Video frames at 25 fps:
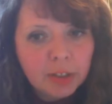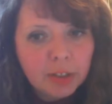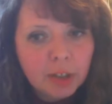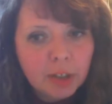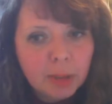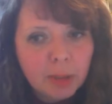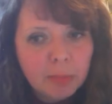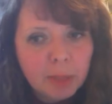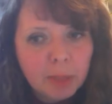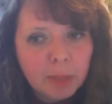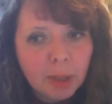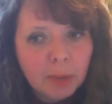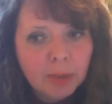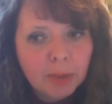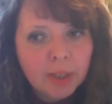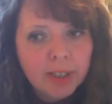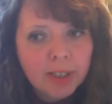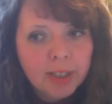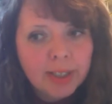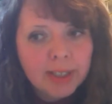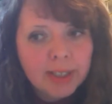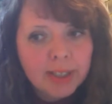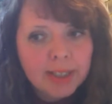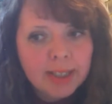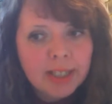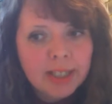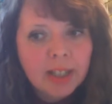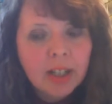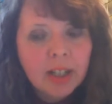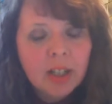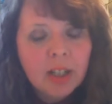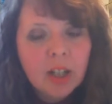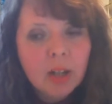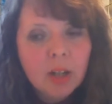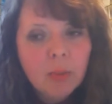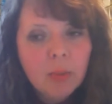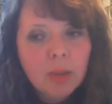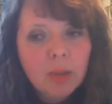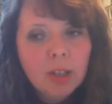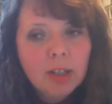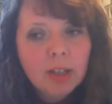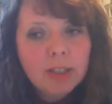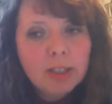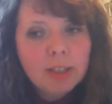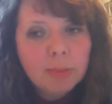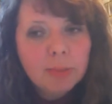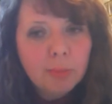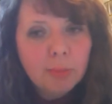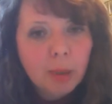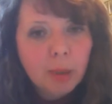components, with
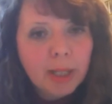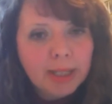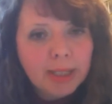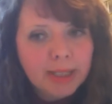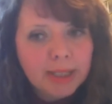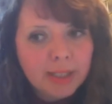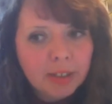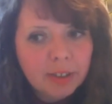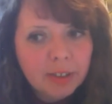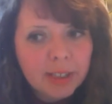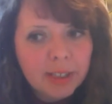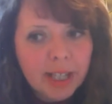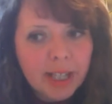lots of practical